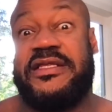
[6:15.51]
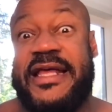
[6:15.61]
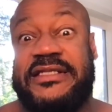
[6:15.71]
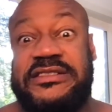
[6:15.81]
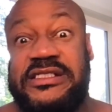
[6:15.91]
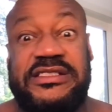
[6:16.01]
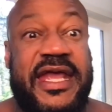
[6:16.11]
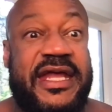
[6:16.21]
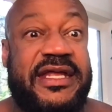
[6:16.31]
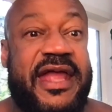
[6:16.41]
This is
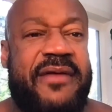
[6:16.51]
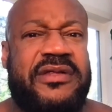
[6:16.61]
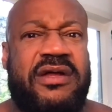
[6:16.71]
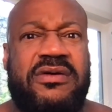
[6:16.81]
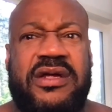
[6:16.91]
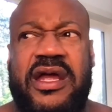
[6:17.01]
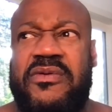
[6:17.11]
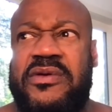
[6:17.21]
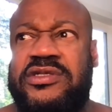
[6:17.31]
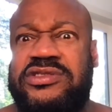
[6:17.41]
handicapped. I'm like, okay,
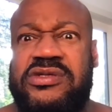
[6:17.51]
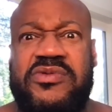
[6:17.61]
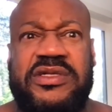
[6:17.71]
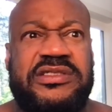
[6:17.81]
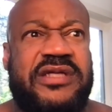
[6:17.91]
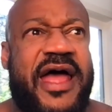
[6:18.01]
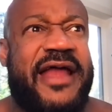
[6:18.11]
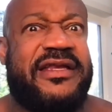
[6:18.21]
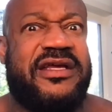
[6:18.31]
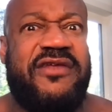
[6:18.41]
well, it sure wasn't
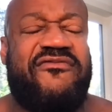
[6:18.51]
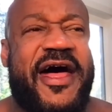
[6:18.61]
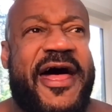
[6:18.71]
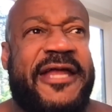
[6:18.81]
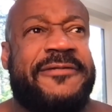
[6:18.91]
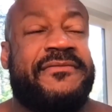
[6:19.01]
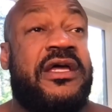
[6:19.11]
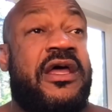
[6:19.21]
identified.